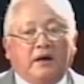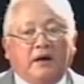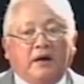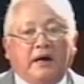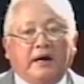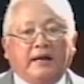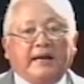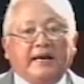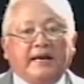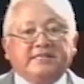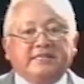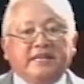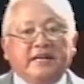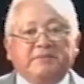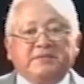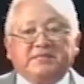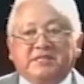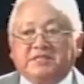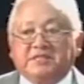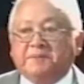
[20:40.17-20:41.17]
And I say,
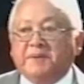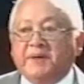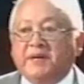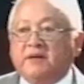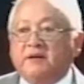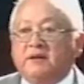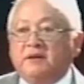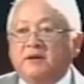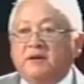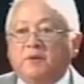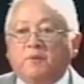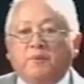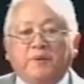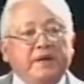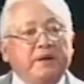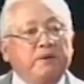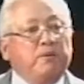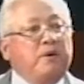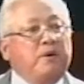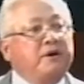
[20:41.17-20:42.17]
Mr. Speaker,
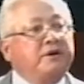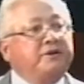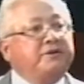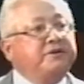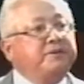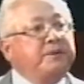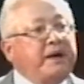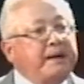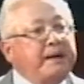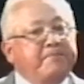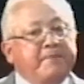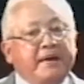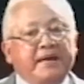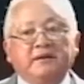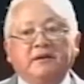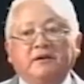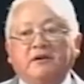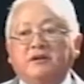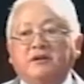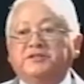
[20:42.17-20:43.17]
we want to amend
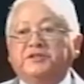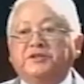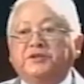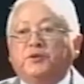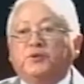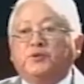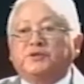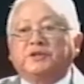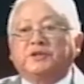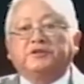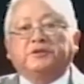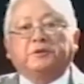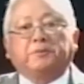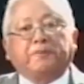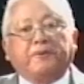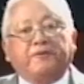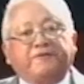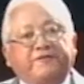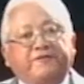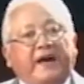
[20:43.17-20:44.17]
the Constitution to
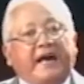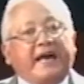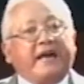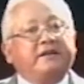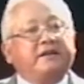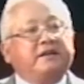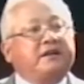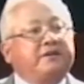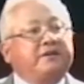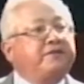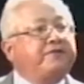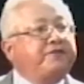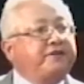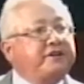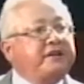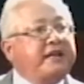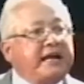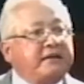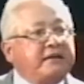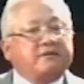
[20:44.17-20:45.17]
provide that for
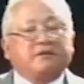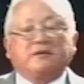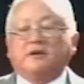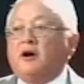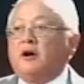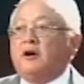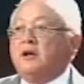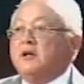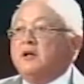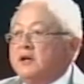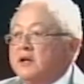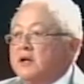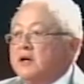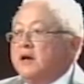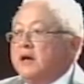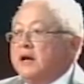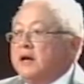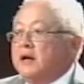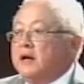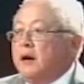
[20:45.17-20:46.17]
that
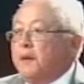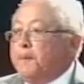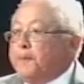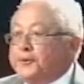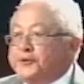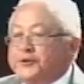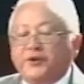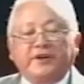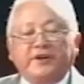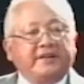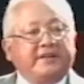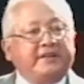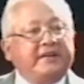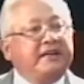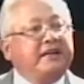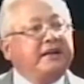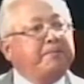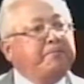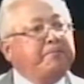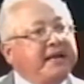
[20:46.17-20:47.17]
opportunity
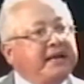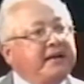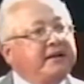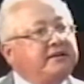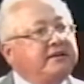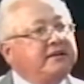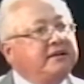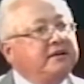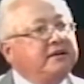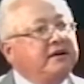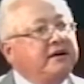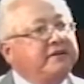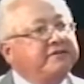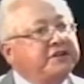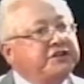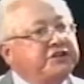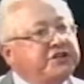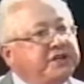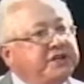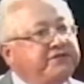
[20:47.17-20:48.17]
and ability of the
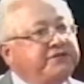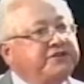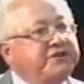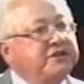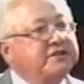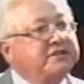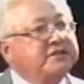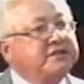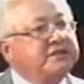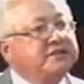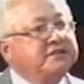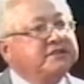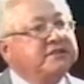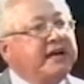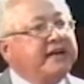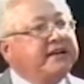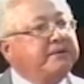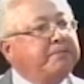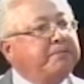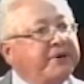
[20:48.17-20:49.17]
Chief Justice
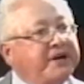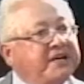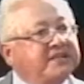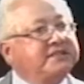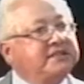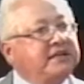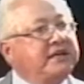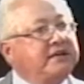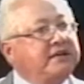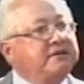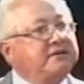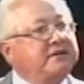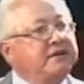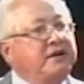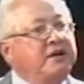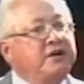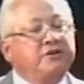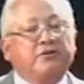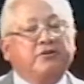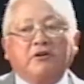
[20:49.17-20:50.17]
and the President
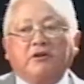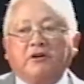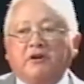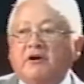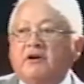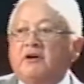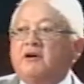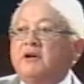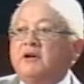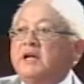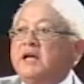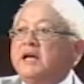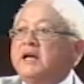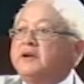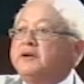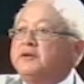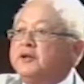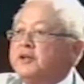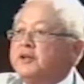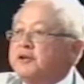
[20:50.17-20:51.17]
to call
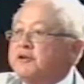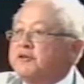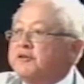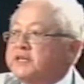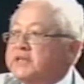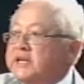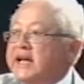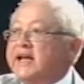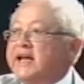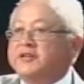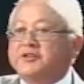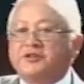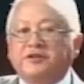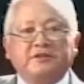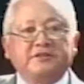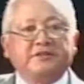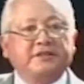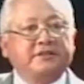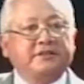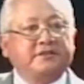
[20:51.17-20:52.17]
and retired
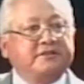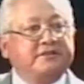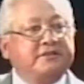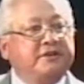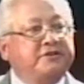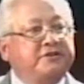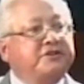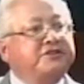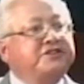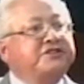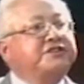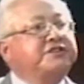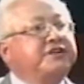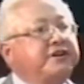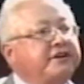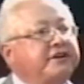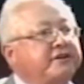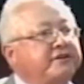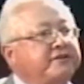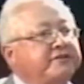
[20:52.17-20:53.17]
judges to
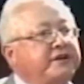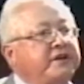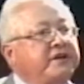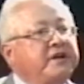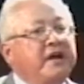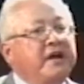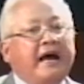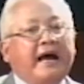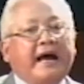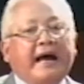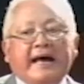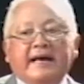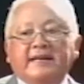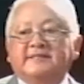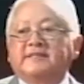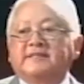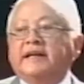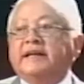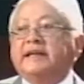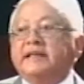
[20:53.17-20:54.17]
serve
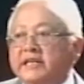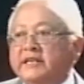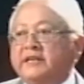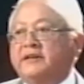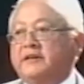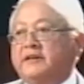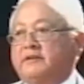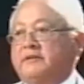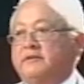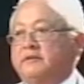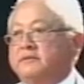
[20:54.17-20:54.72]
as needed.